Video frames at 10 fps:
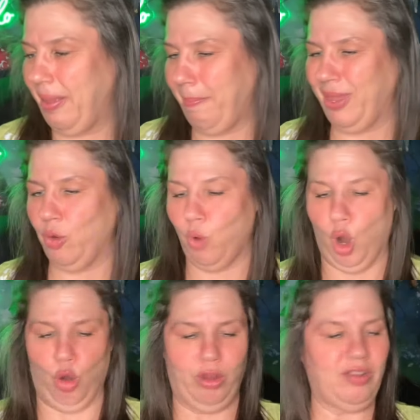
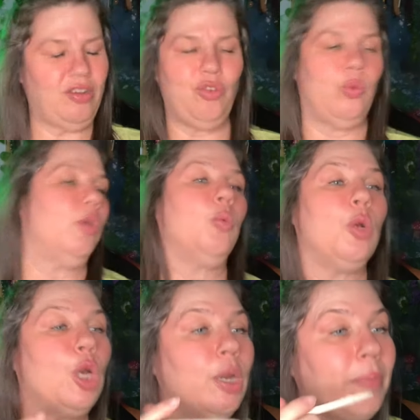Mirror. That's such a weird
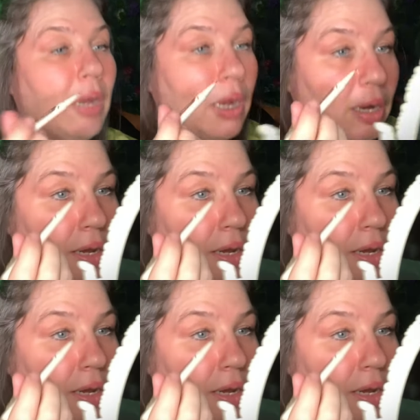word, but